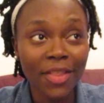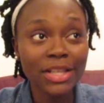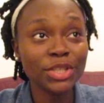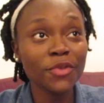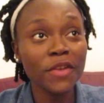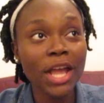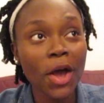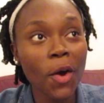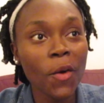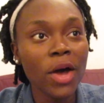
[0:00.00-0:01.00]
this little
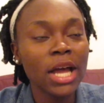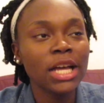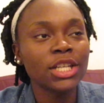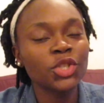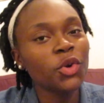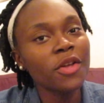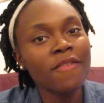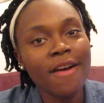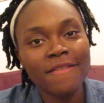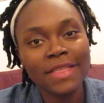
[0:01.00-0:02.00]
video sort
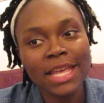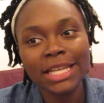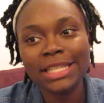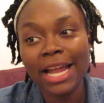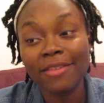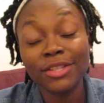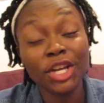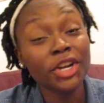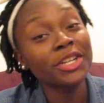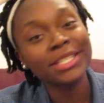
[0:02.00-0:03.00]
of things that I've
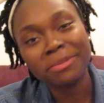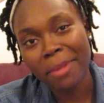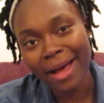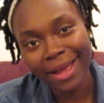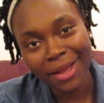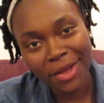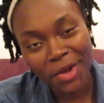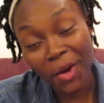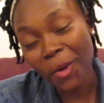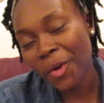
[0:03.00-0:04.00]
learned in my
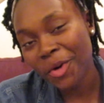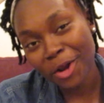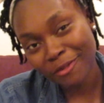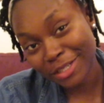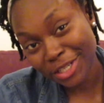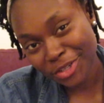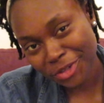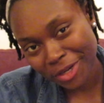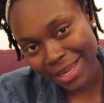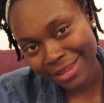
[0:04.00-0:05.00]
quarter of a
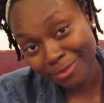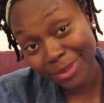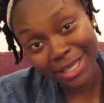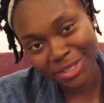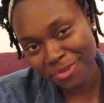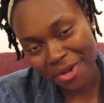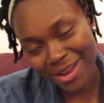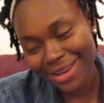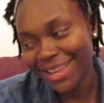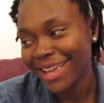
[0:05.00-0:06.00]
century plus
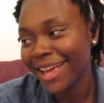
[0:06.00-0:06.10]
one,